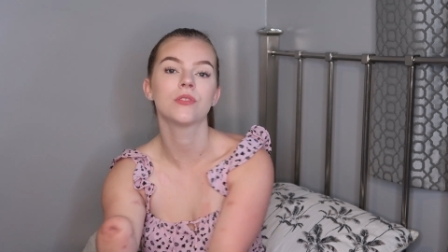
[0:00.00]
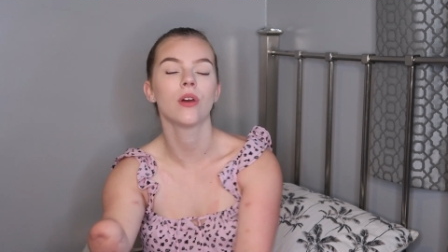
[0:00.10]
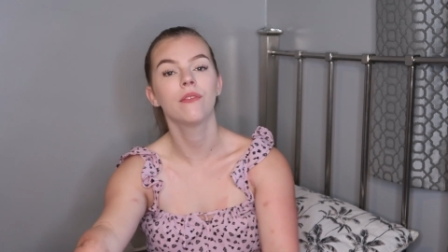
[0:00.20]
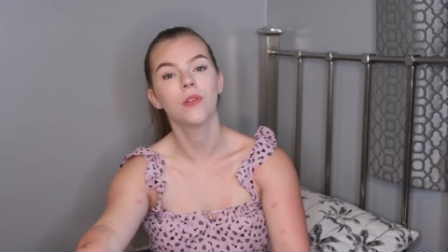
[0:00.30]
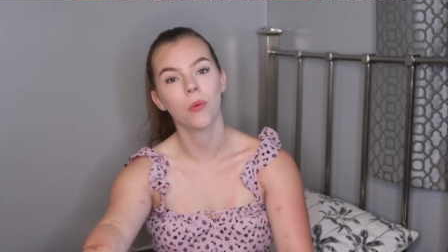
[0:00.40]
So
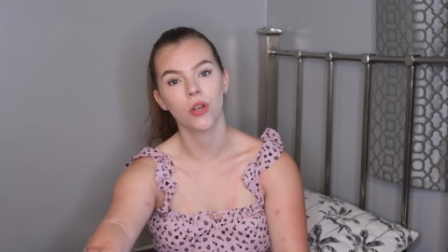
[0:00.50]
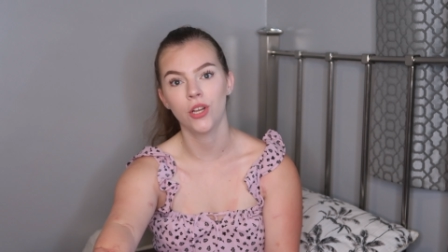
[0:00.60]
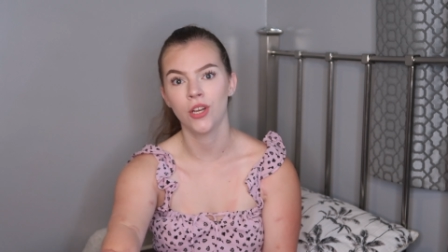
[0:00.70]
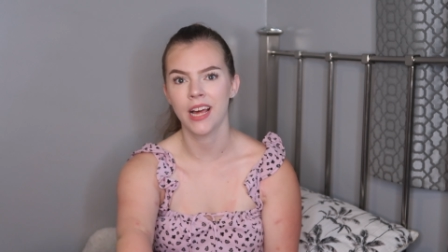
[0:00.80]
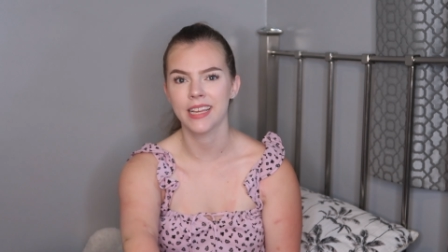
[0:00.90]
if you want
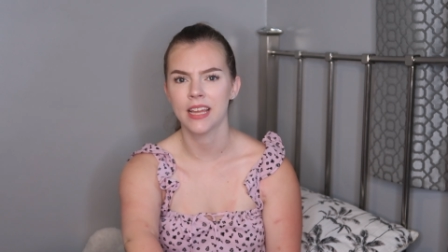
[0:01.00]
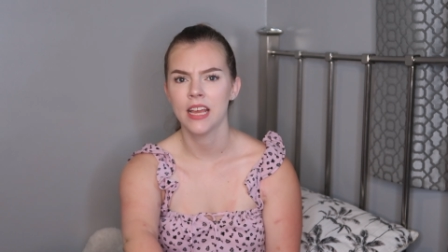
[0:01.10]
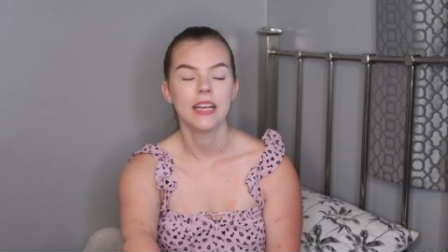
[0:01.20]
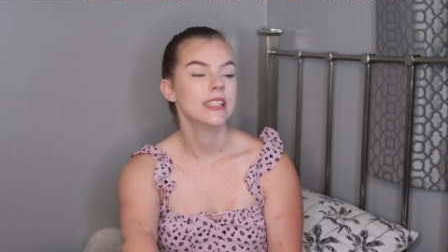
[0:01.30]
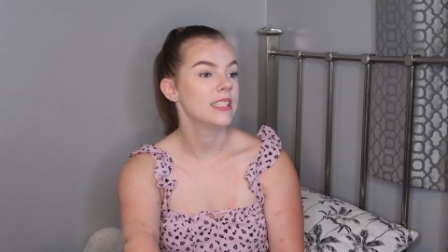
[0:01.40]
to like
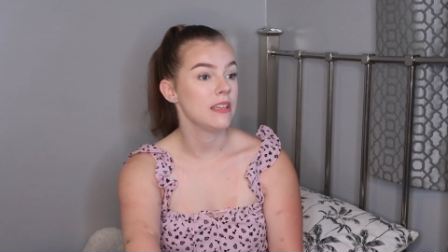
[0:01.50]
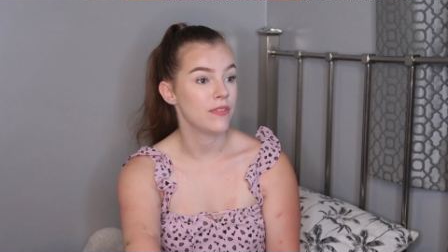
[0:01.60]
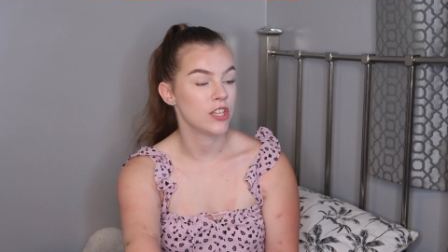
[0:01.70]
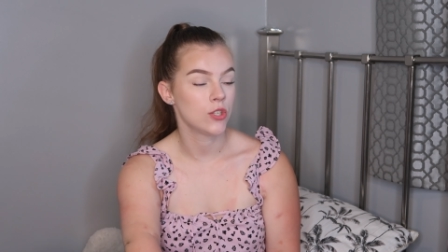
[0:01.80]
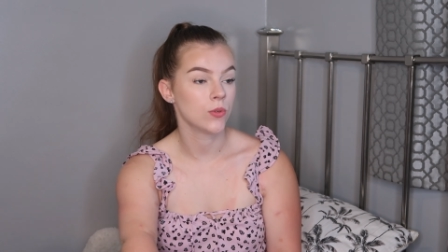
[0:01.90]
see
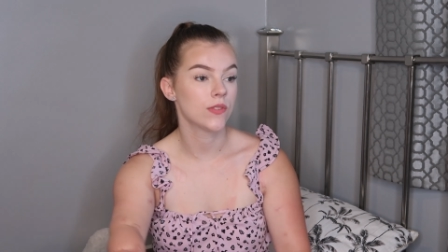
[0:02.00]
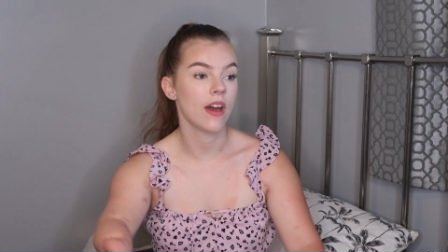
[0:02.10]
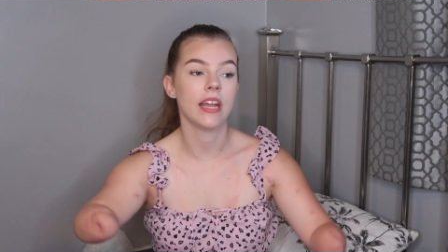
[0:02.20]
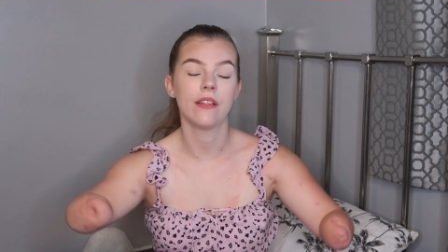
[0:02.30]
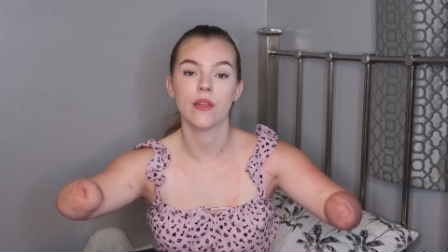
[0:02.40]
visuals for
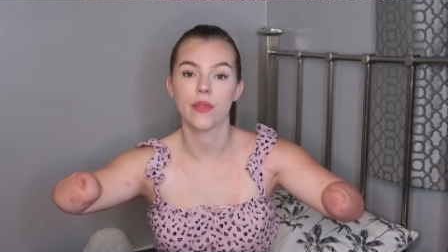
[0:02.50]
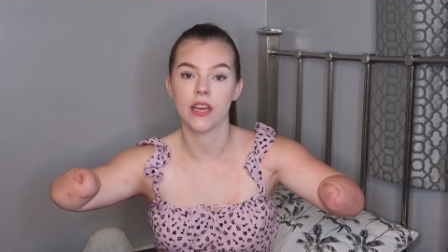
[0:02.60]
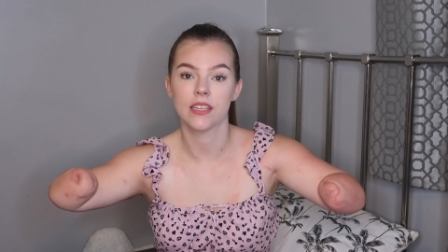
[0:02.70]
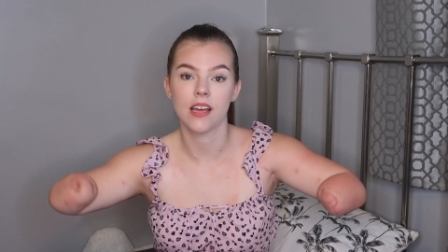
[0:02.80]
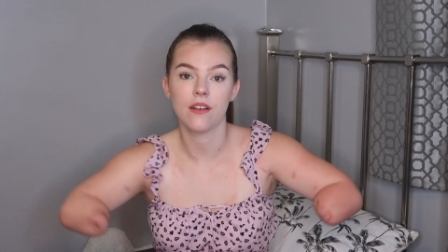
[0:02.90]
any of the
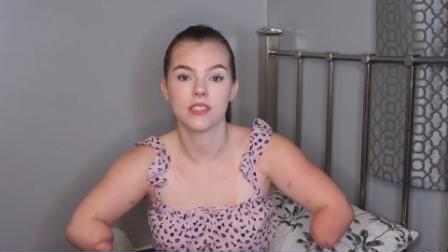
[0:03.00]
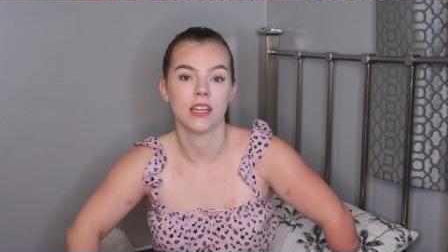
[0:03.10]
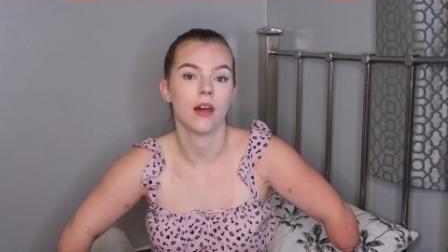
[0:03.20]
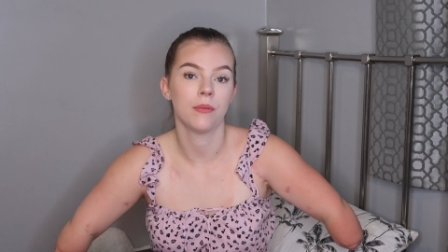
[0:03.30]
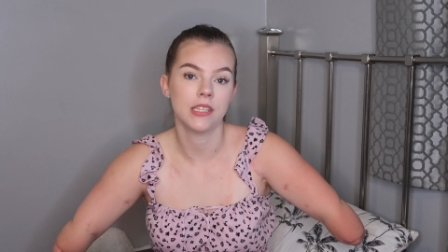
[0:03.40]
things that I've
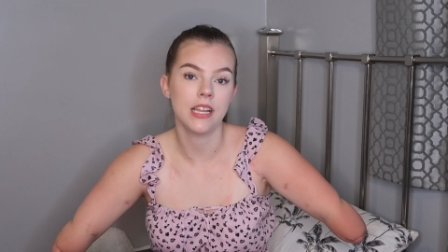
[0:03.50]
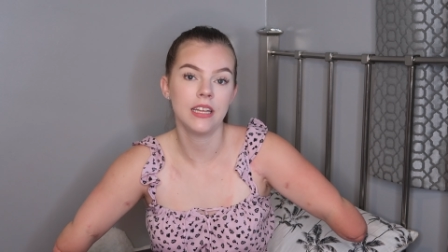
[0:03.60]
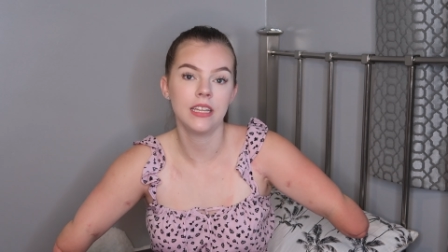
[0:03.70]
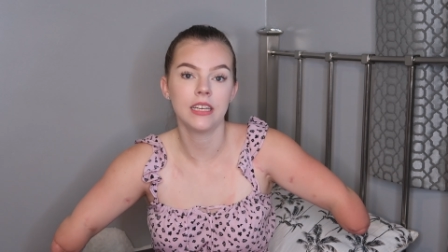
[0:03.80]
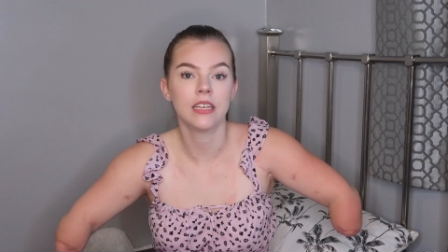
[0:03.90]
said I was
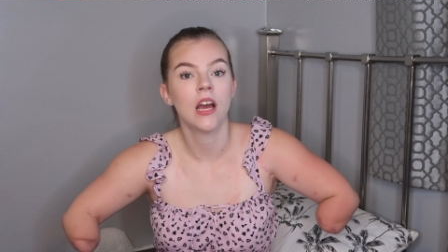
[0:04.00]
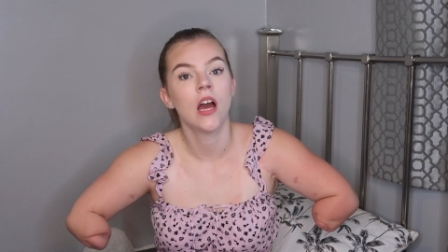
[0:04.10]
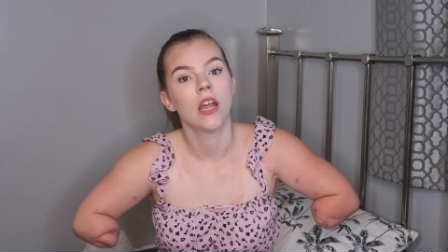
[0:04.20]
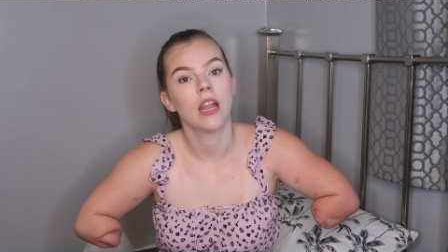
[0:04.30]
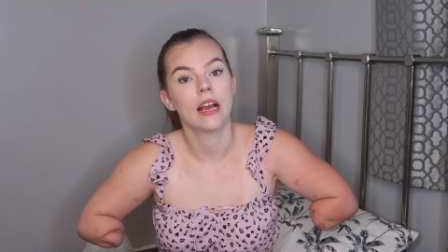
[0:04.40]
learning,
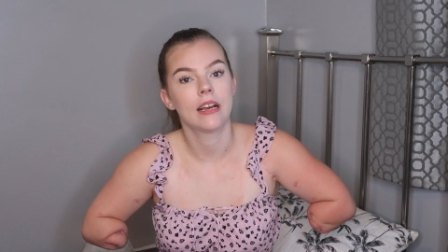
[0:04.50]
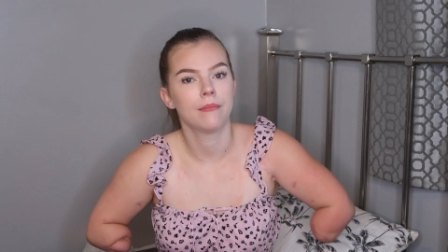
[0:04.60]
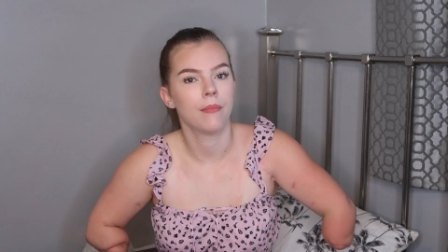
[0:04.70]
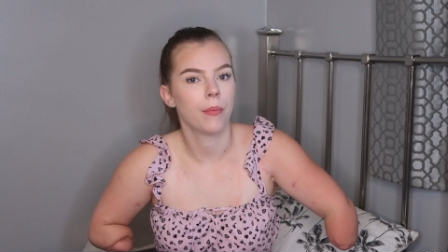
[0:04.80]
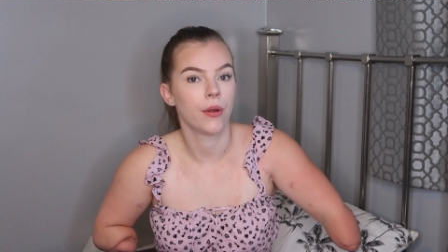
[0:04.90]

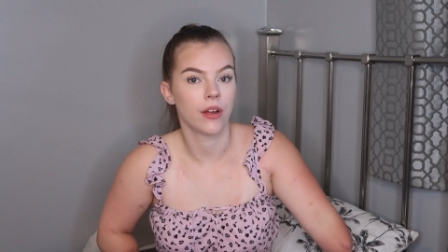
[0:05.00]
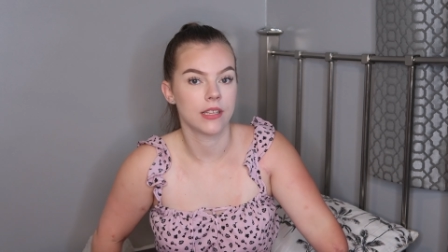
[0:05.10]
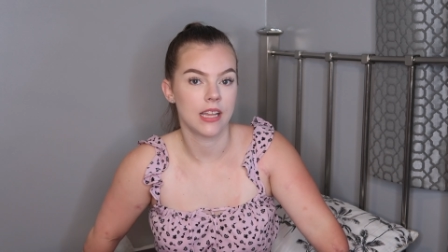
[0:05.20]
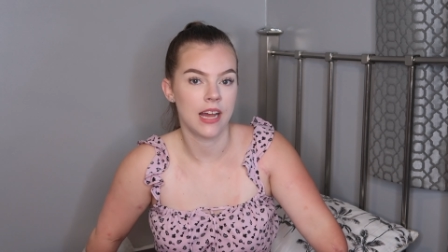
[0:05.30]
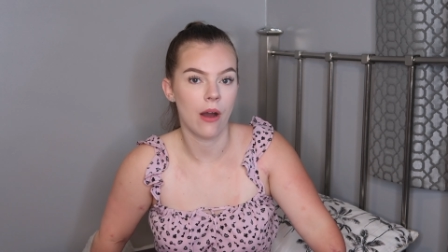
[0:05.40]
like my
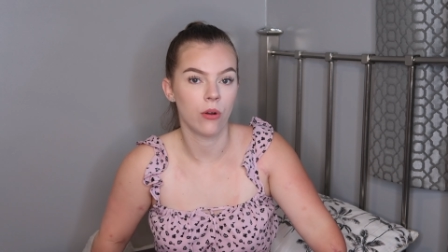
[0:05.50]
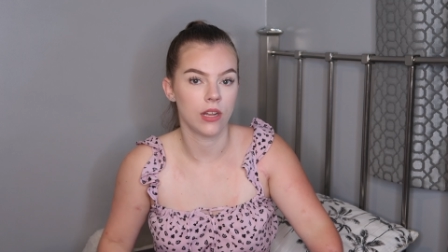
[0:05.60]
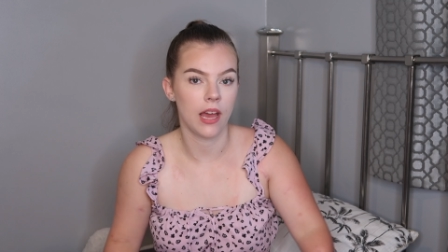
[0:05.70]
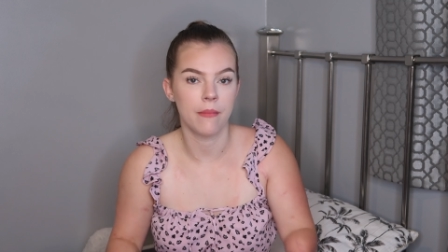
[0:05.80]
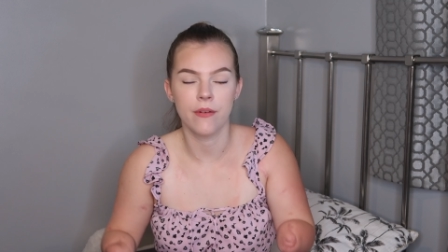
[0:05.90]
progress and how
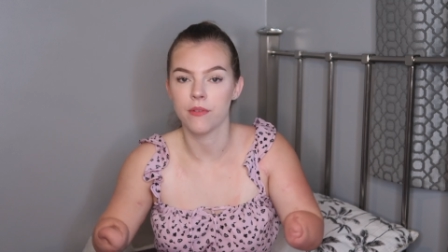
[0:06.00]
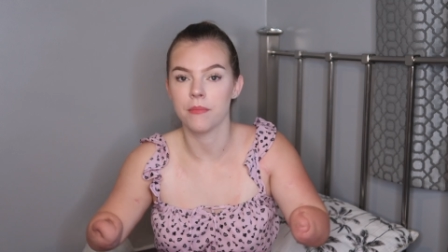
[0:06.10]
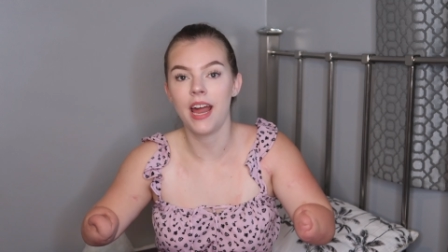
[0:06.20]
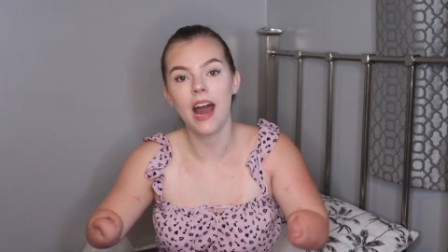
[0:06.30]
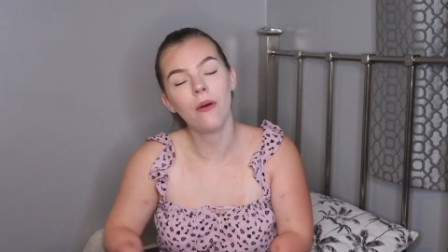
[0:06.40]
good I am with
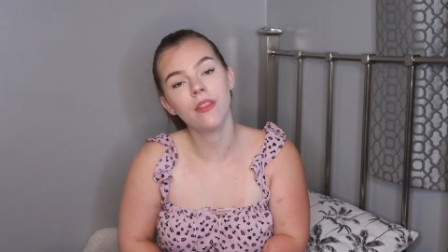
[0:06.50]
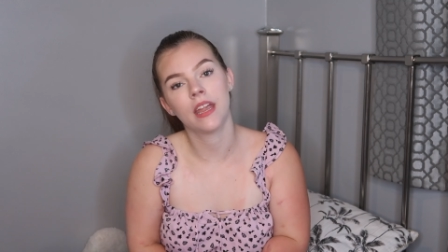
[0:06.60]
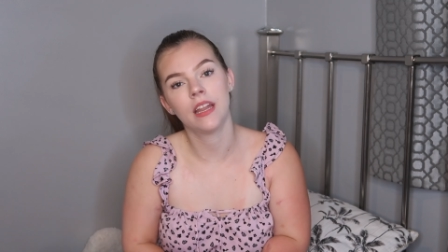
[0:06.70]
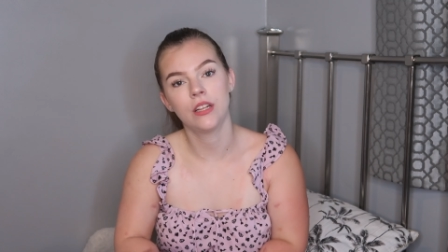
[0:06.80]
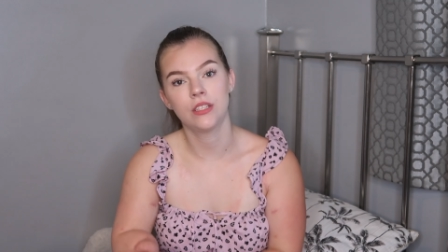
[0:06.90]
them now,
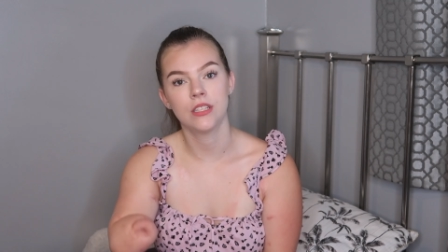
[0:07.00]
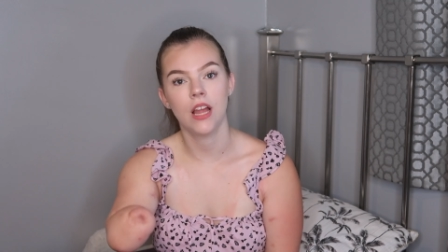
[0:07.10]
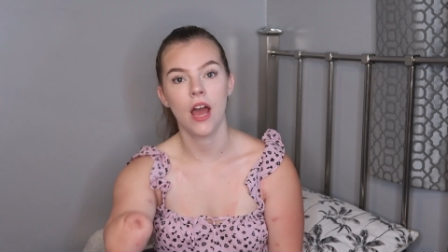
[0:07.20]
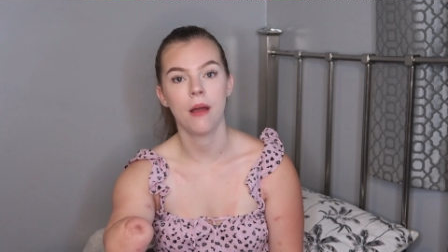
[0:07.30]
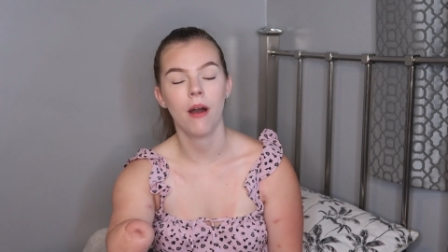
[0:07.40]
then
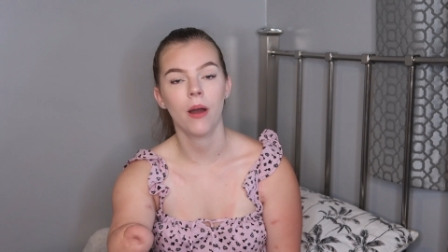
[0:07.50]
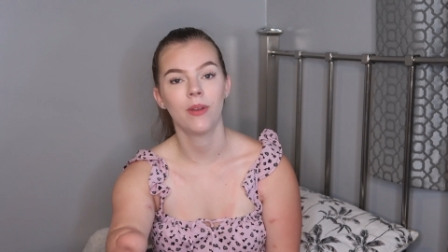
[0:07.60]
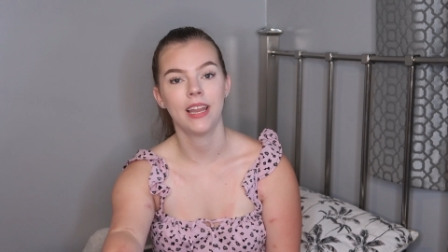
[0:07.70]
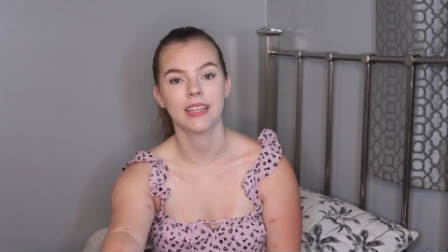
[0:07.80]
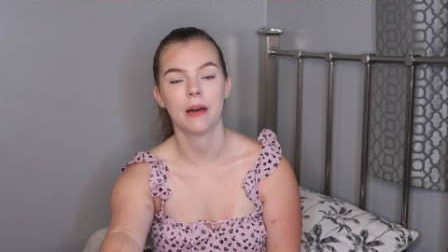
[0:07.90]
I
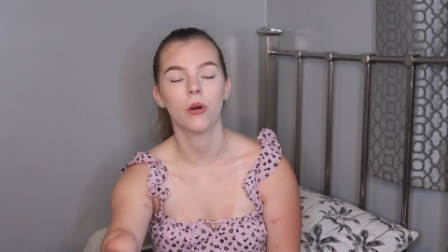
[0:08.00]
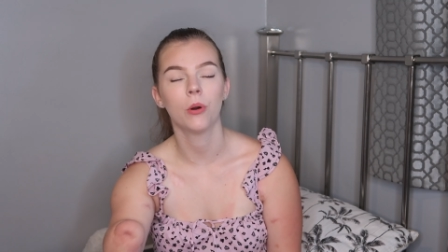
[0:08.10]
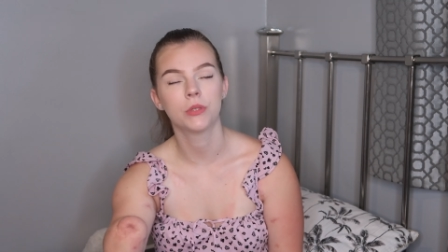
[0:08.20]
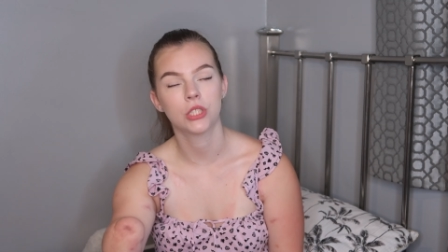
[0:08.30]
will link them up the